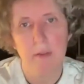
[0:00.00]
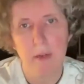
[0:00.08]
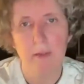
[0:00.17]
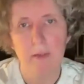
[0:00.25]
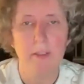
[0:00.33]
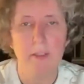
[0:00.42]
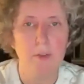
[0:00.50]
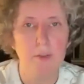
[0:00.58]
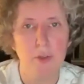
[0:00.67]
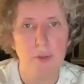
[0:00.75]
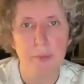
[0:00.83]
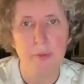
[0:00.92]
on the
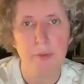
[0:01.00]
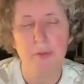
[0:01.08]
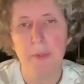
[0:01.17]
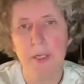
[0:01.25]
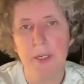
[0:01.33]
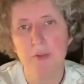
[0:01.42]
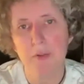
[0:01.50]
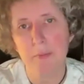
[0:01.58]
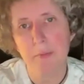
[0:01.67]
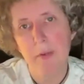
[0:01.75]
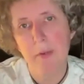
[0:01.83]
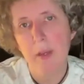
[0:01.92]
autoimmune
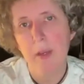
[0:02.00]
spectrum.